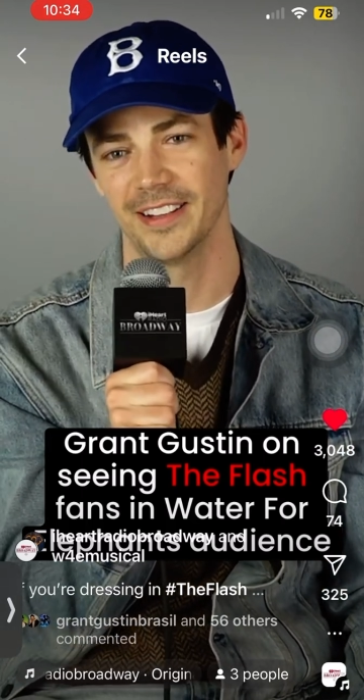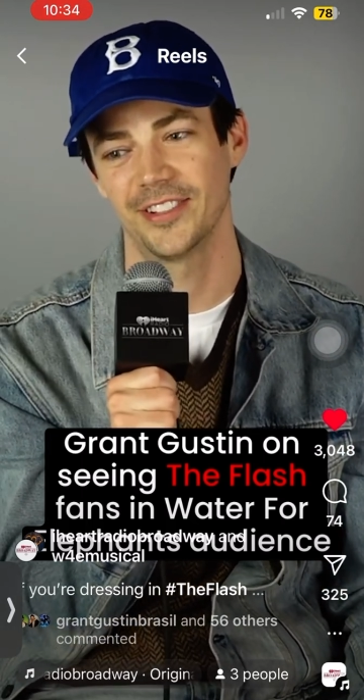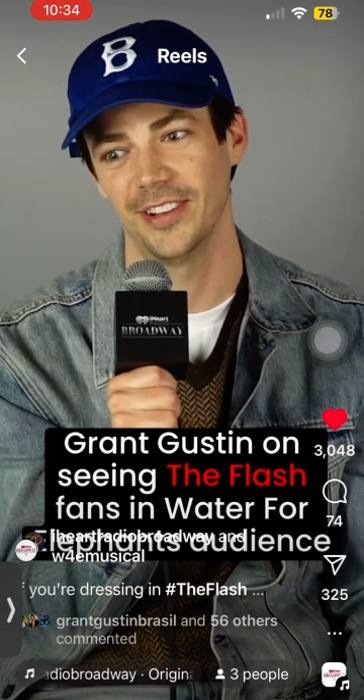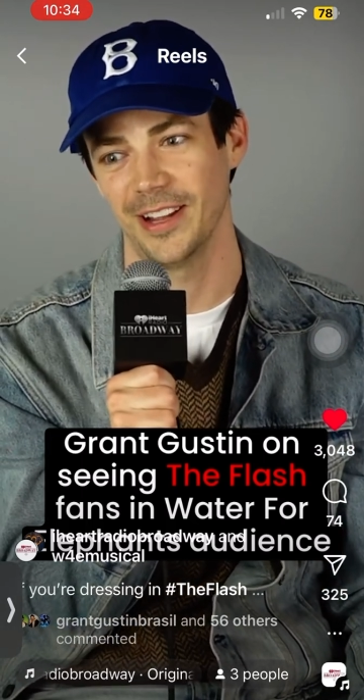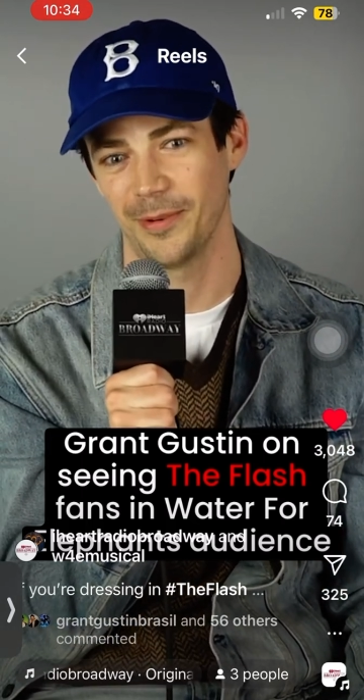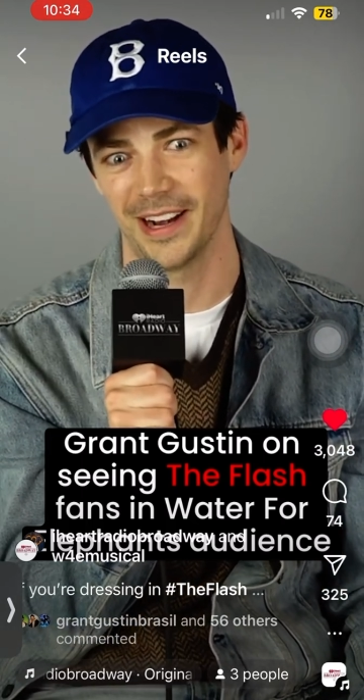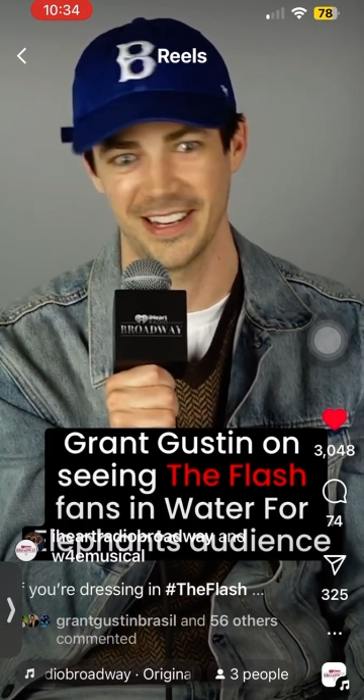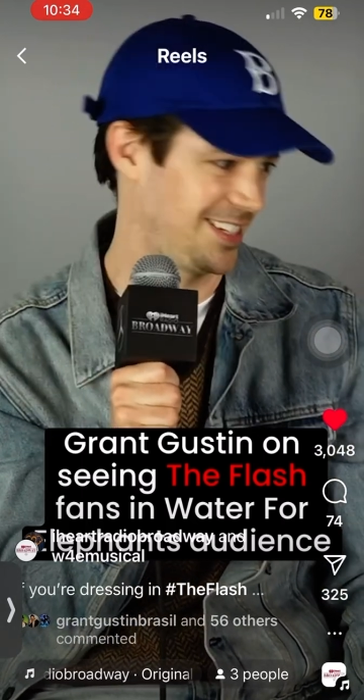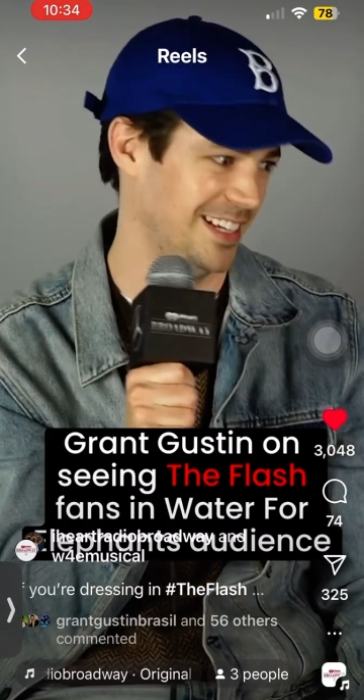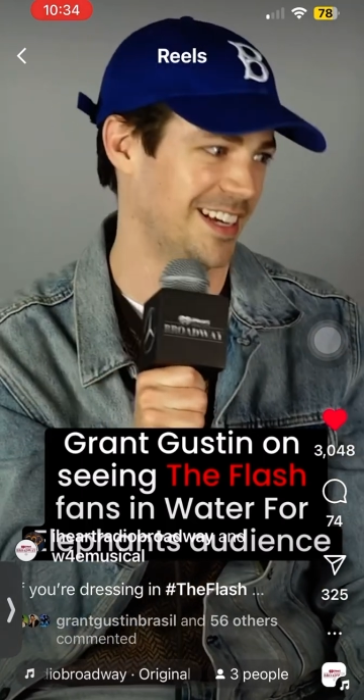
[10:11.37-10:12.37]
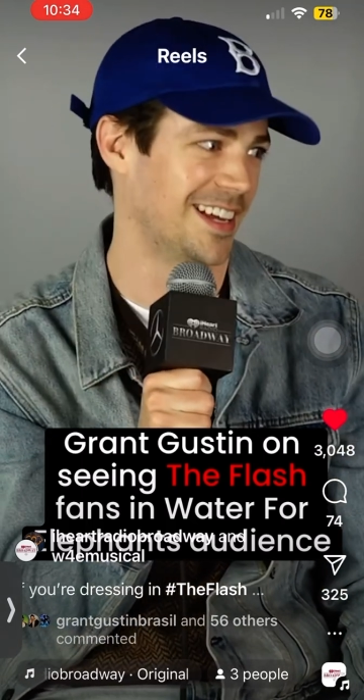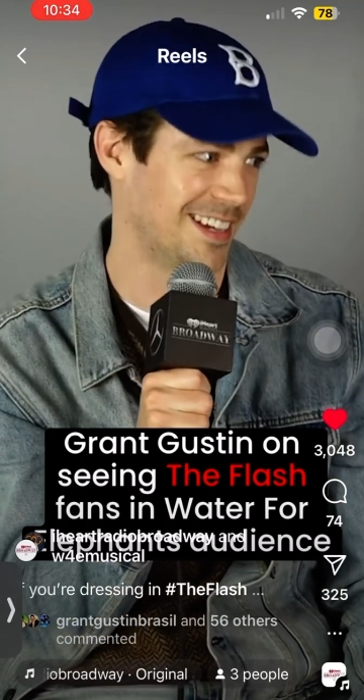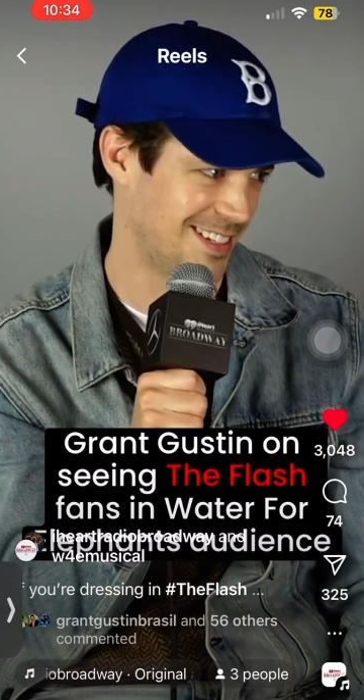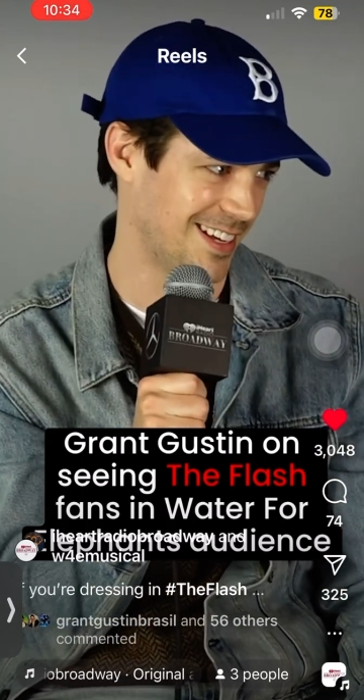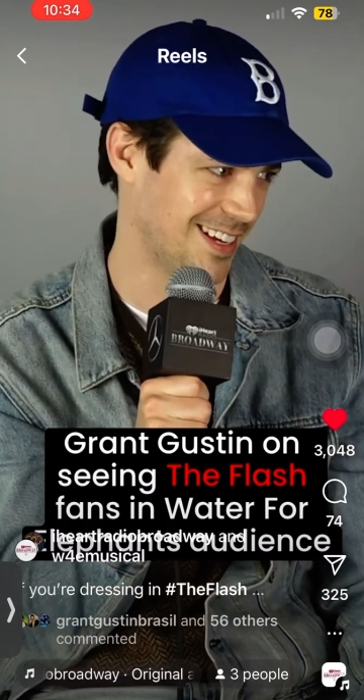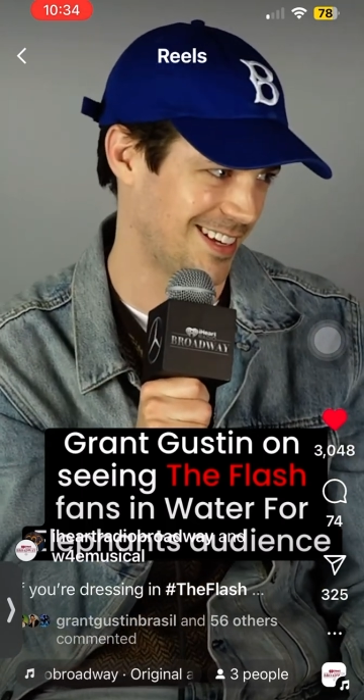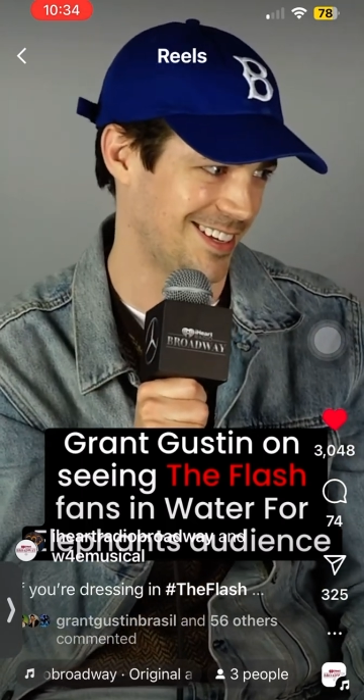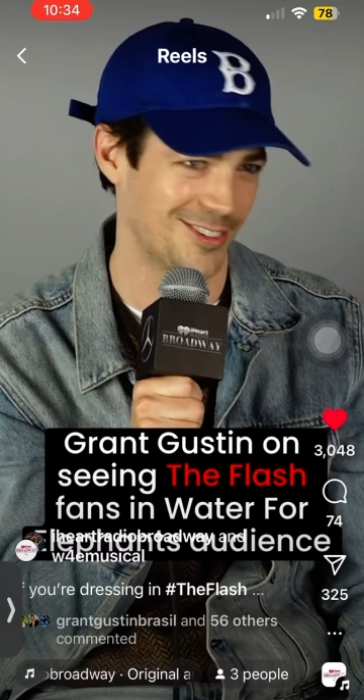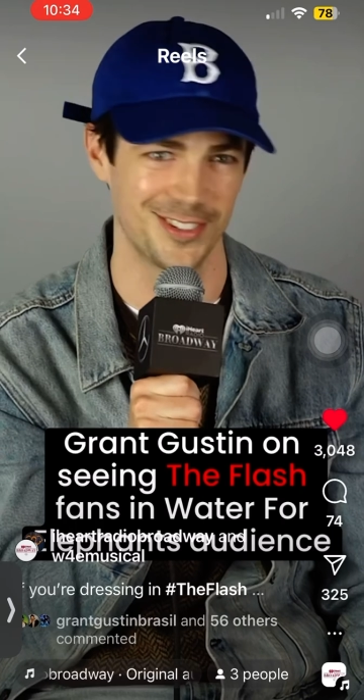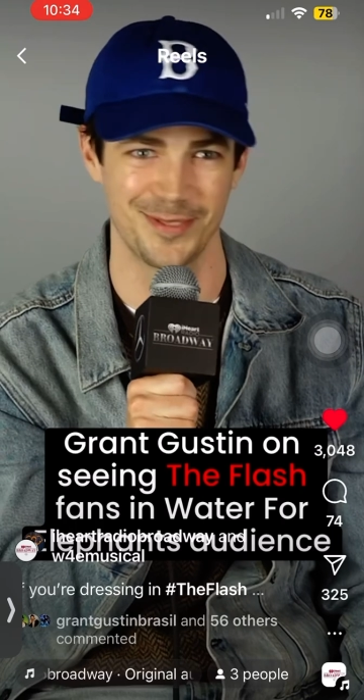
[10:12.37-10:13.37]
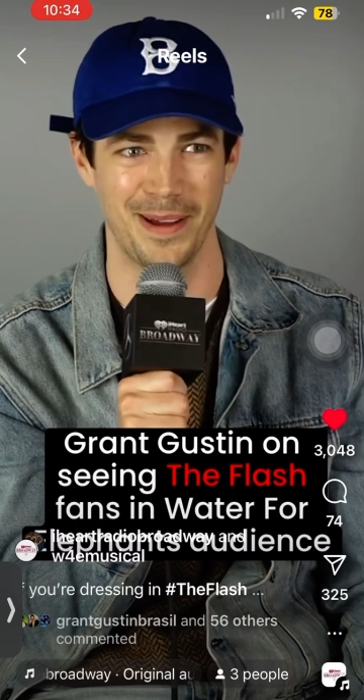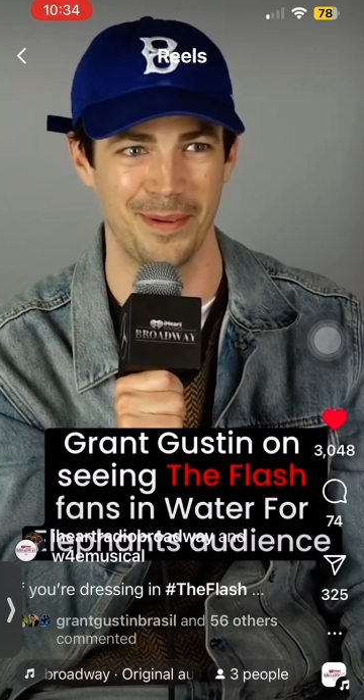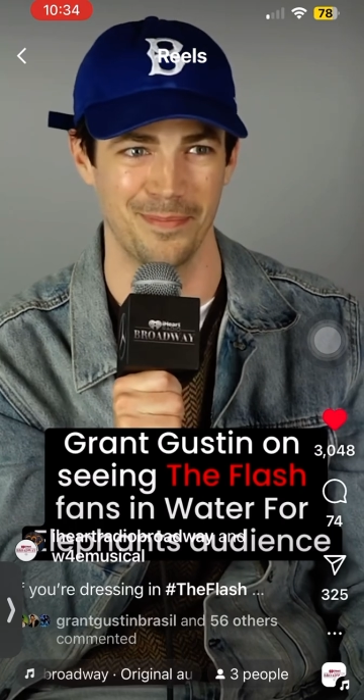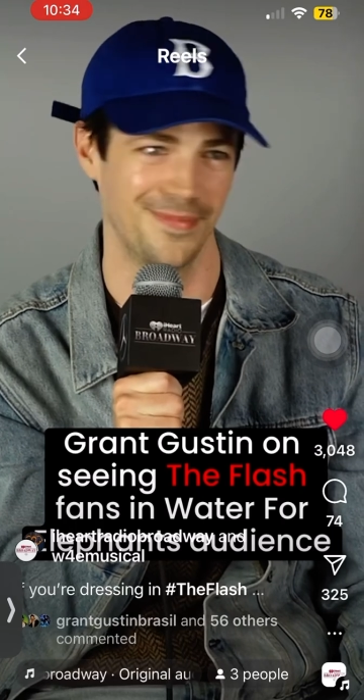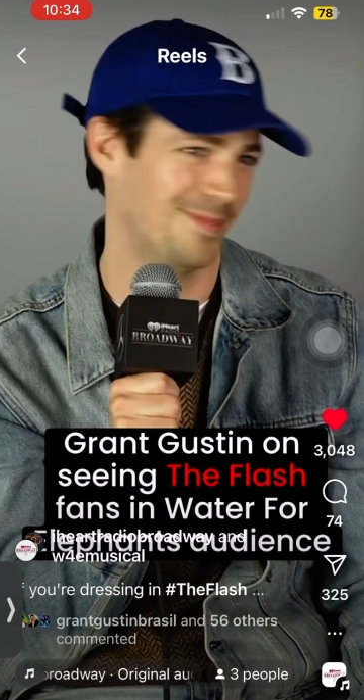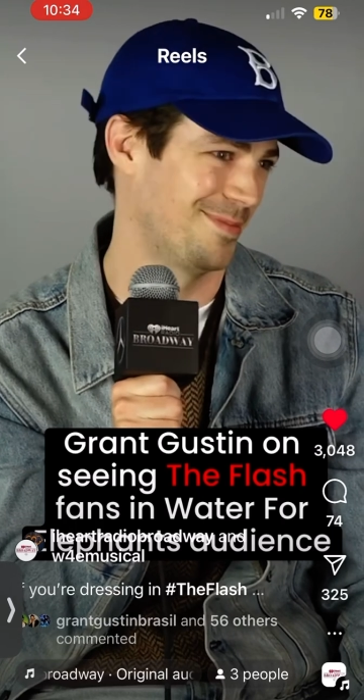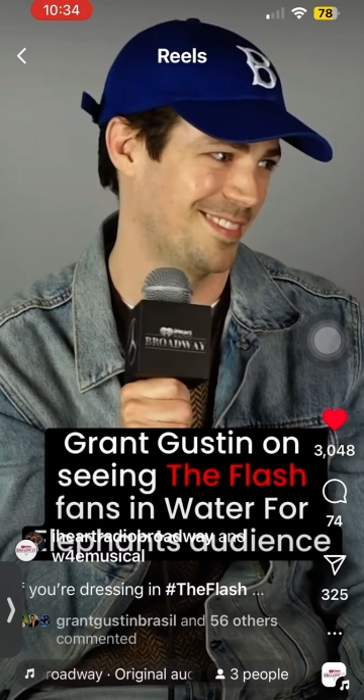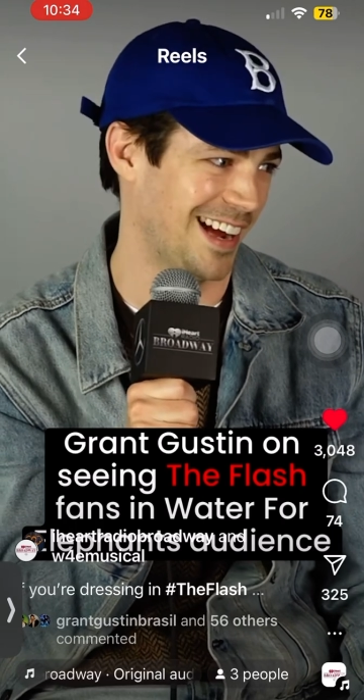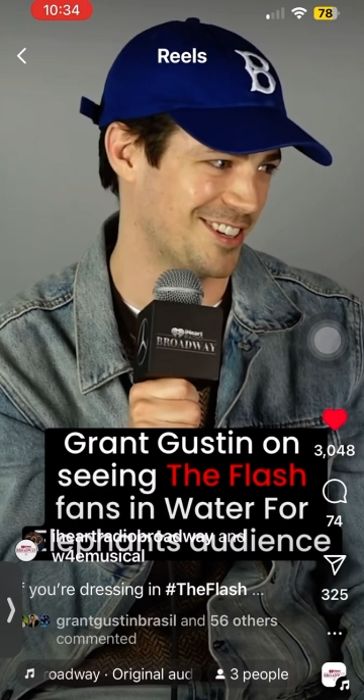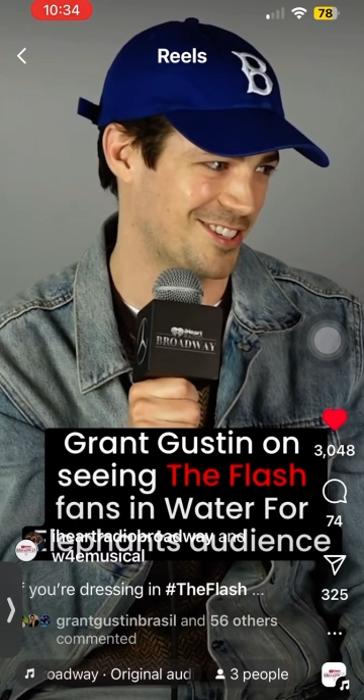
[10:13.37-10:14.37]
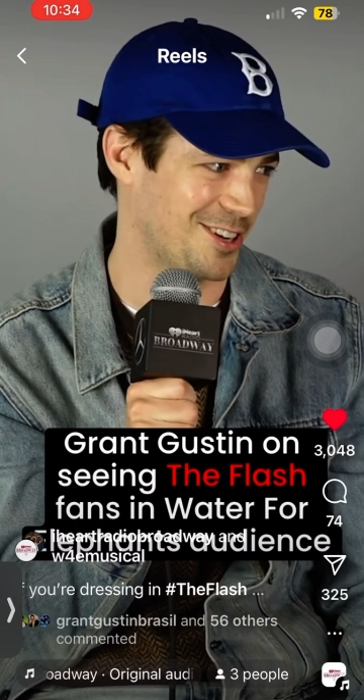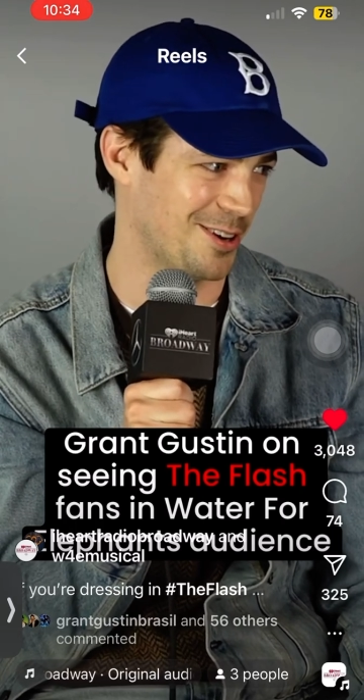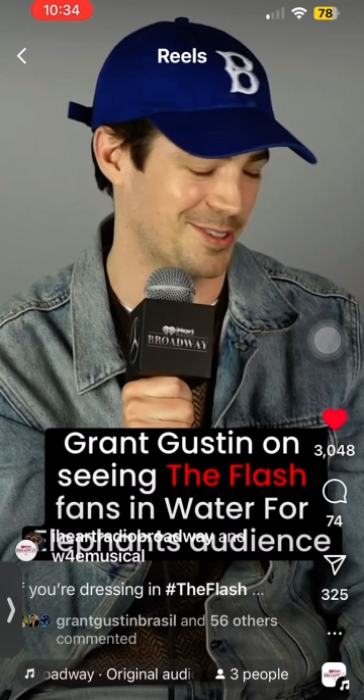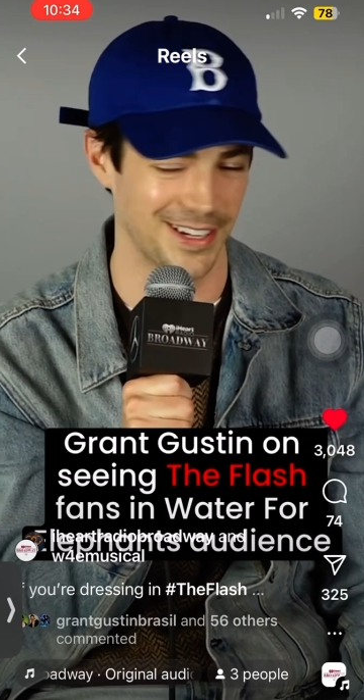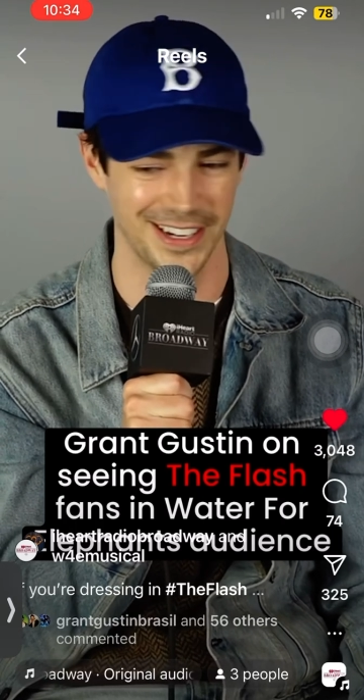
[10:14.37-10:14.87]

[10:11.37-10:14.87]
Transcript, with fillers: So like when I see it, it's like you just my I just go to it.